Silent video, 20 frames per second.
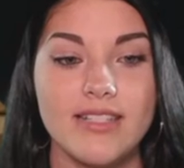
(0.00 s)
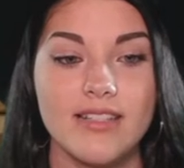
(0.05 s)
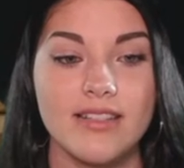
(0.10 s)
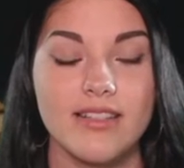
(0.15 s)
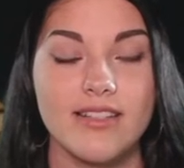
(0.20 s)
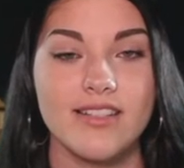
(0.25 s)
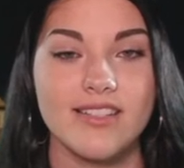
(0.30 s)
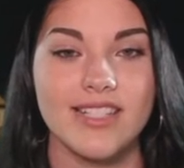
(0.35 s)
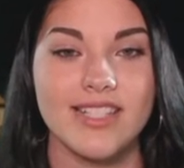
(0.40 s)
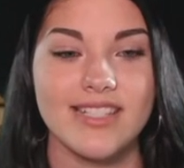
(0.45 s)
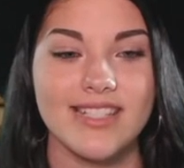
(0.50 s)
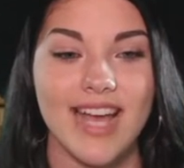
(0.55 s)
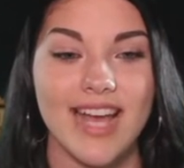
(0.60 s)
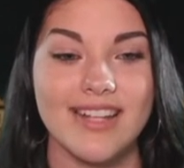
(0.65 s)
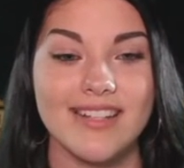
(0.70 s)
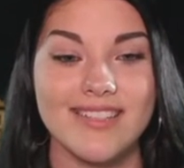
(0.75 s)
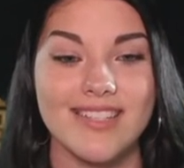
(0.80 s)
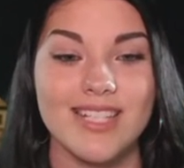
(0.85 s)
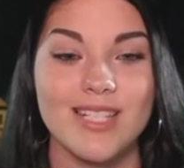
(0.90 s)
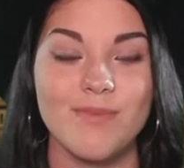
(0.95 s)
and Thursdays
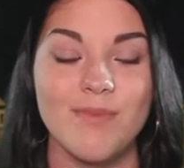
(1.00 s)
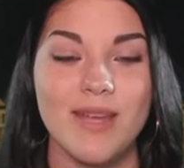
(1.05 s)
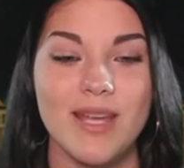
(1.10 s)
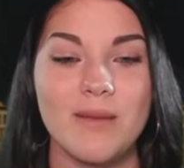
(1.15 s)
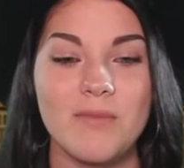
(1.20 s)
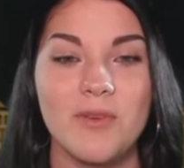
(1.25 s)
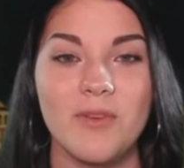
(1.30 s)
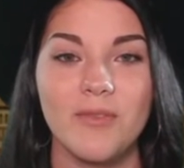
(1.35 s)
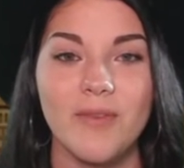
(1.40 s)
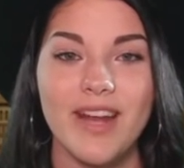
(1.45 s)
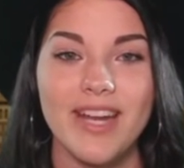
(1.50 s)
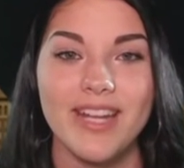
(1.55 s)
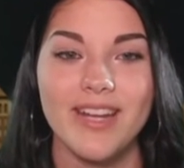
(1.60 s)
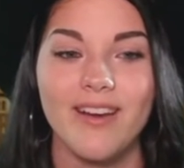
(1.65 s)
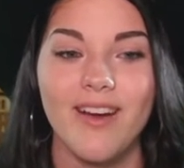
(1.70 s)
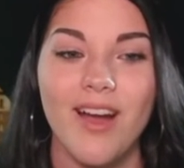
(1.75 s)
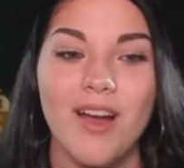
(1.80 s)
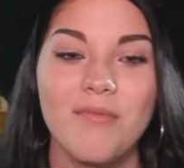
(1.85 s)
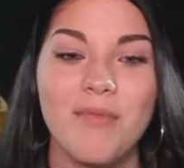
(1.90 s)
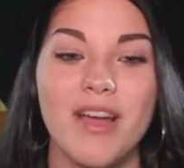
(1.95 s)
at 6 p.m. right
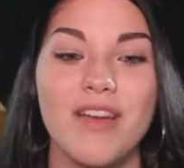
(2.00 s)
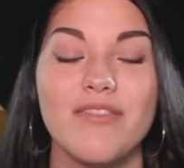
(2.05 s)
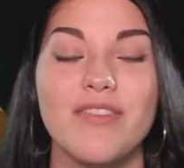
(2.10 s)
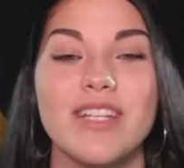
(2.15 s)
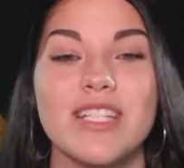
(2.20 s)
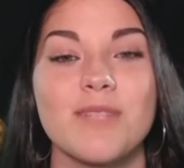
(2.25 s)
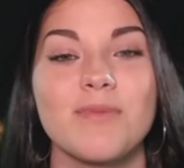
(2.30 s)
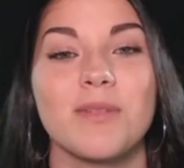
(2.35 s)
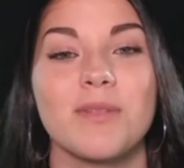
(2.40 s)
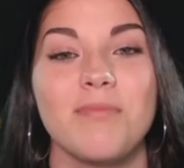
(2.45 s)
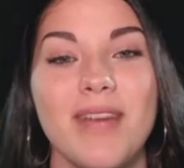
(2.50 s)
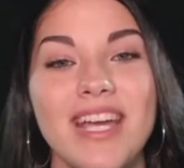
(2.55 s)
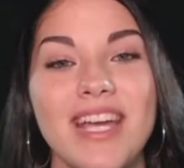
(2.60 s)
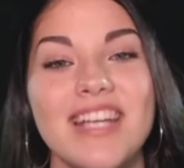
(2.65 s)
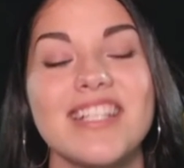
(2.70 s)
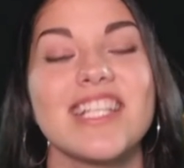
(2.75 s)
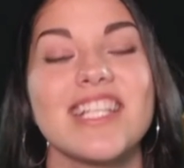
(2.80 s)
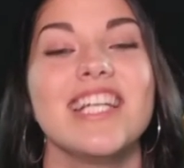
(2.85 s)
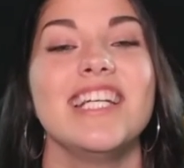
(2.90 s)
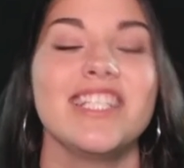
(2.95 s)
here on my Facebook
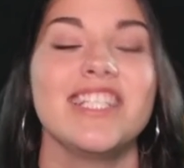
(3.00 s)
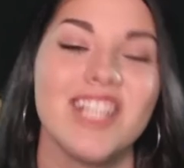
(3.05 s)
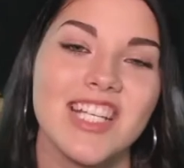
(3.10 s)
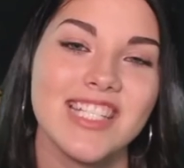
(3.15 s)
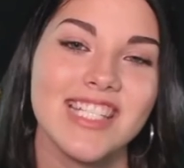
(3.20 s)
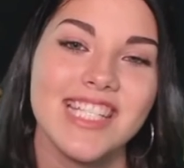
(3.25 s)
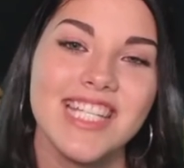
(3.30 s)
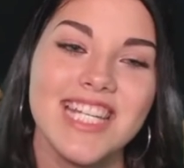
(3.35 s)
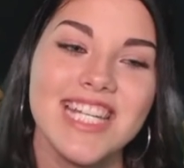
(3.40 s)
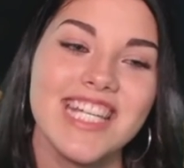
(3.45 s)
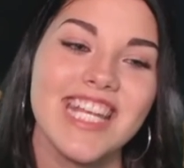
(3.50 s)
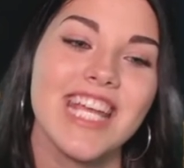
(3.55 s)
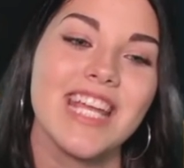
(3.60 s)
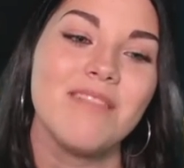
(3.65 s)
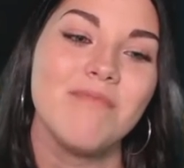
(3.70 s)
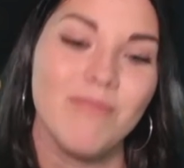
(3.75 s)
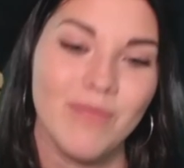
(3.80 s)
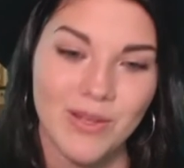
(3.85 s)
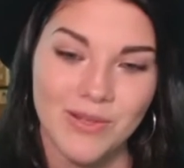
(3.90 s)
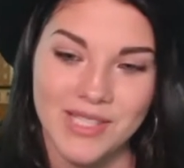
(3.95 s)
page, Chaislyn
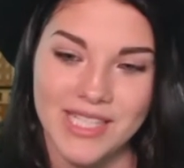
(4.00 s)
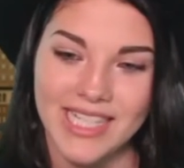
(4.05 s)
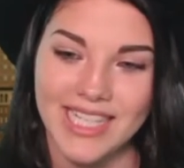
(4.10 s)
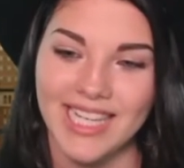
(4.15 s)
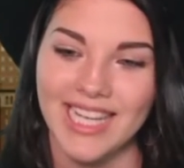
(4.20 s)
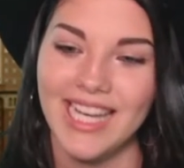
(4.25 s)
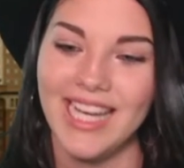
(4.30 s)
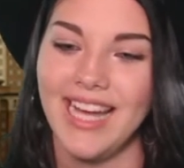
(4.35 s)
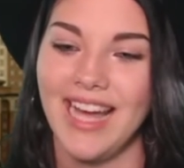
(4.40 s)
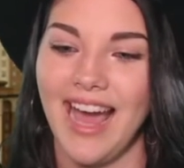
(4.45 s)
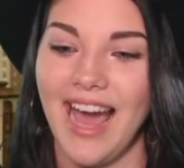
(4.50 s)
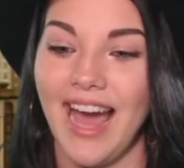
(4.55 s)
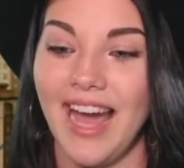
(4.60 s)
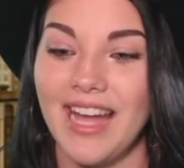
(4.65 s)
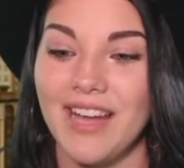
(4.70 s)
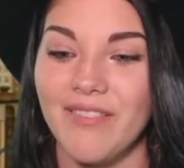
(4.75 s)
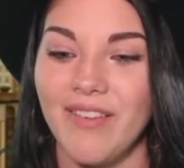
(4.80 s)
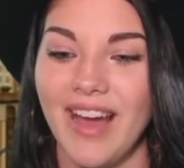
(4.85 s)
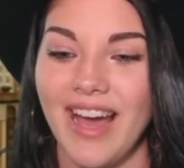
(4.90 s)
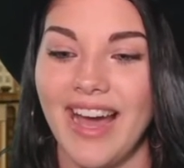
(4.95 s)
Jane Music. I
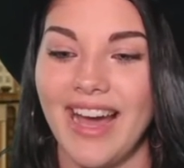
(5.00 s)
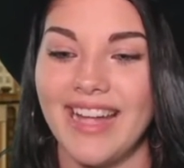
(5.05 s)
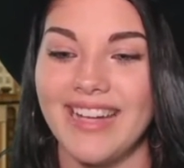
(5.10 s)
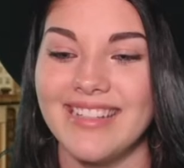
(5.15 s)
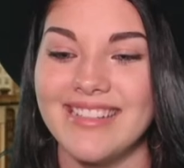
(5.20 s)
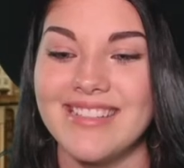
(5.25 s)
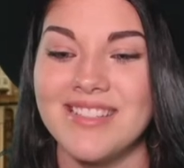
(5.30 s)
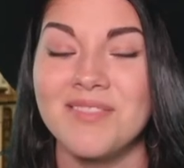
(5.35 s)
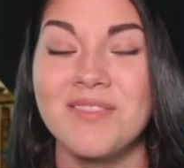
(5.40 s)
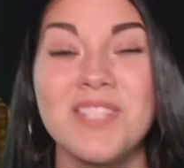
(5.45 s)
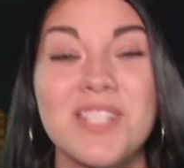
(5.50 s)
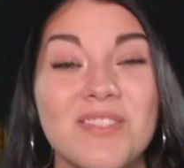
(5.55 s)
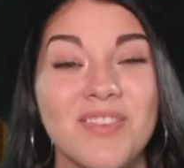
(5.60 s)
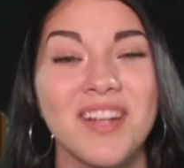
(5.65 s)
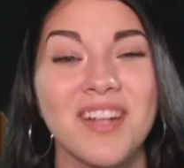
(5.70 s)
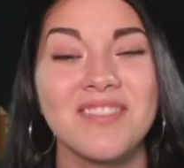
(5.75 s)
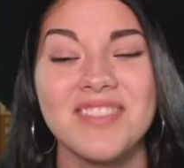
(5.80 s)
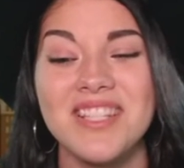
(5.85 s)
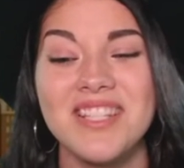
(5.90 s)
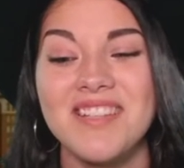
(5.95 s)
have had so much
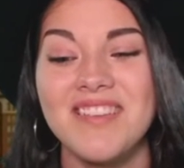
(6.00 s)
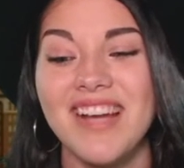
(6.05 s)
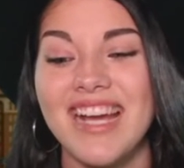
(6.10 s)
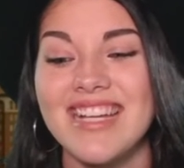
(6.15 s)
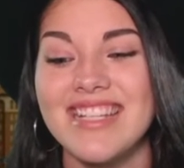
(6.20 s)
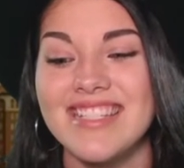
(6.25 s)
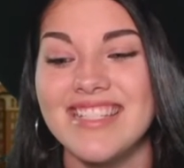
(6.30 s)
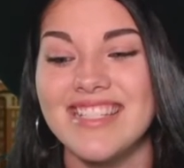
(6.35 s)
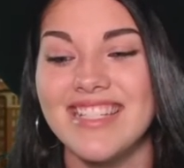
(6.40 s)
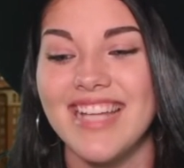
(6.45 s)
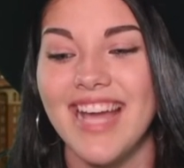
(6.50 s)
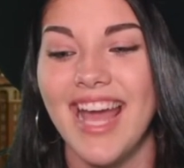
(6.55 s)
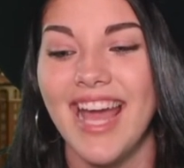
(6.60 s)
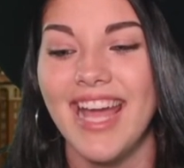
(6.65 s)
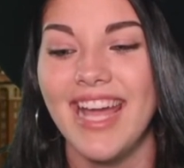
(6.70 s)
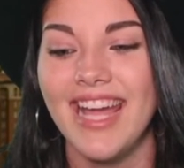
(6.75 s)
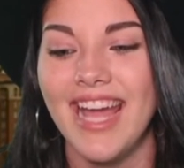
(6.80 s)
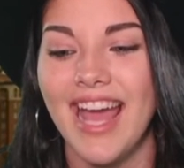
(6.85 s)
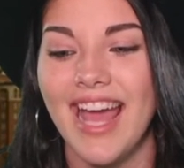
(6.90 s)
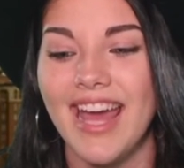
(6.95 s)
fun with you guys
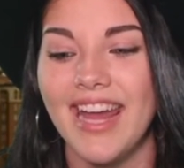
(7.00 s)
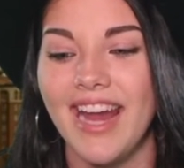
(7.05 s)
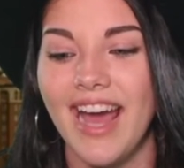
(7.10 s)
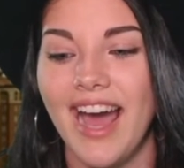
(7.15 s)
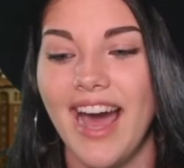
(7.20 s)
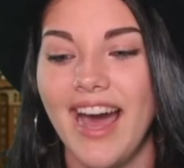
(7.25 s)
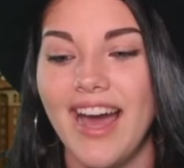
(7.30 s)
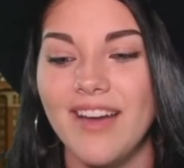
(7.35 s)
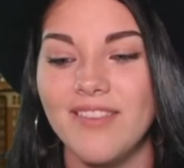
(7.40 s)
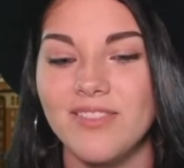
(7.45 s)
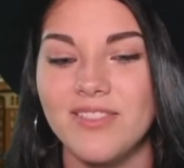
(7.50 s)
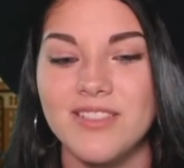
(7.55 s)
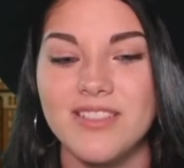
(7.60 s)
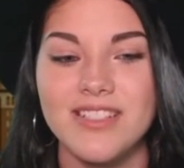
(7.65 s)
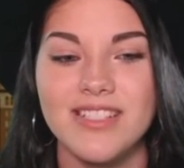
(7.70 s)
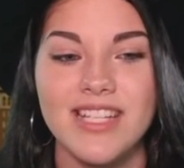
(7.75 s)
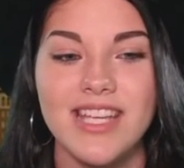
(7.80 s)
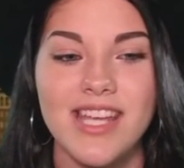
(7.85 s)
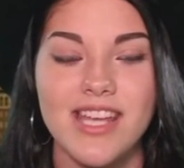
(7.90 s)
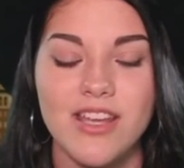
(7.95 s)
today, and I will
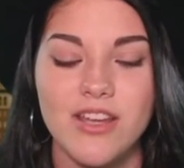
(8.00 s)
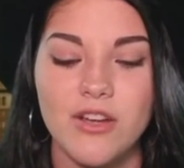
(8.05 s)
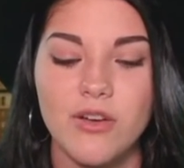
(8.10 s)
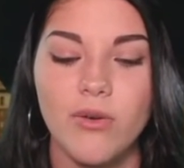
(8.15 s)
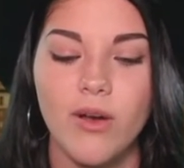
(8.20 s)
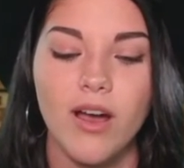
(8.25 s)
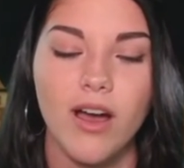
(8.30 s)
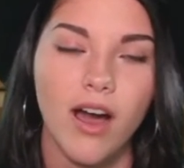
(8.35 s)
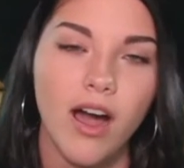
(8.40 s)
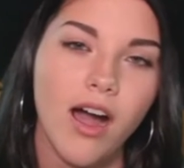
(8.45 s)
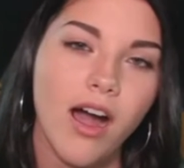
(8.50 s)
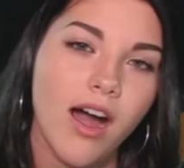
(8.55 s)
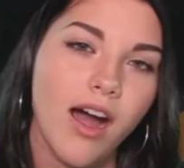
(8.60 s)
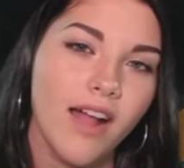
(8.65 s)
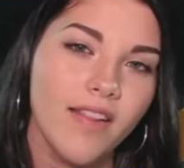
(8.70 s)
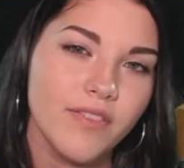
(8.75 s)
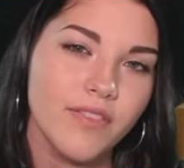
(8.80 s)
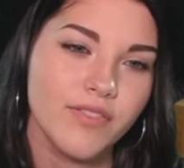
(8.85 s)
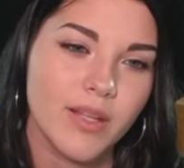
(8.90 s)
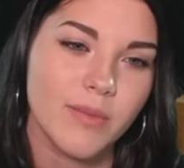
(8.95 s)
see you
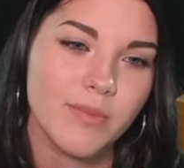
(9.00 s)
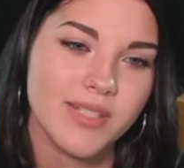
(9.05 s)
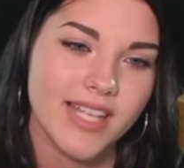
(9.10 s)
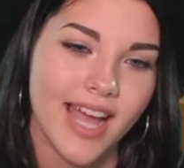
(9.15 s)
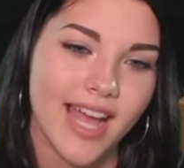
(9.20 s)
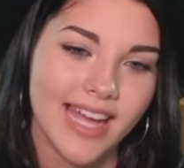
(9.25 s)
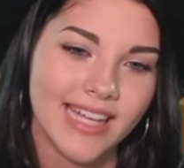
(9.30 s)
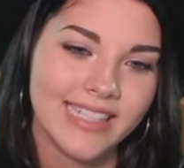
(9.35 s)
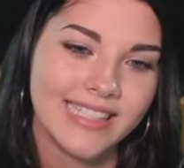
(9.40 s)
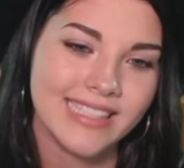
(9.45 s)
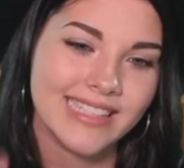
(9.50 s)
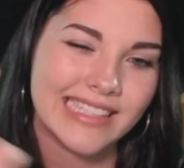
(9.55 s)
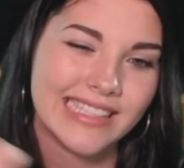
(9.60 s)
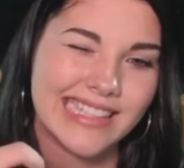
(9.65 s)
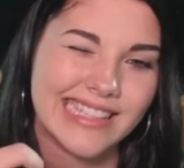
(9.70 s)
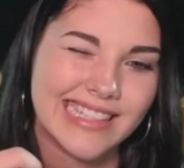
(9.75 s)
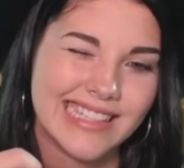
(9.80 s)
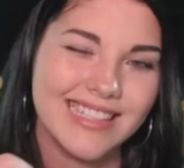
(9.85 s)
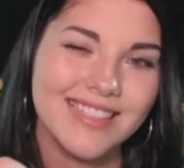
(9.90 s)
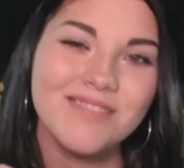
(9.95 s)
on the flip side.
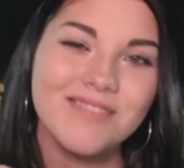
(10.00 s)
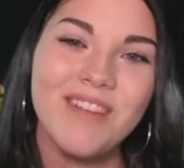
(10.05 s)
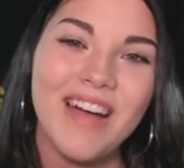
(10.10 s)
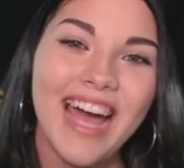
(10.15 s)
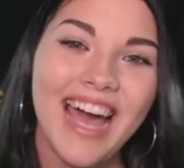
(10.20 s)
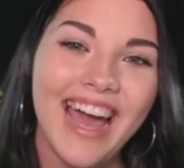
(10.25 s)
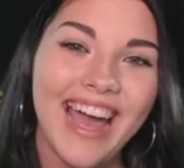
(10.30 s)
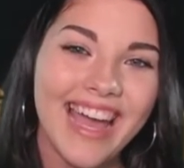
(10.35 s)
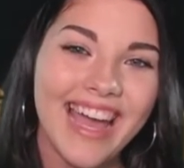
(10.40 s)
Bye.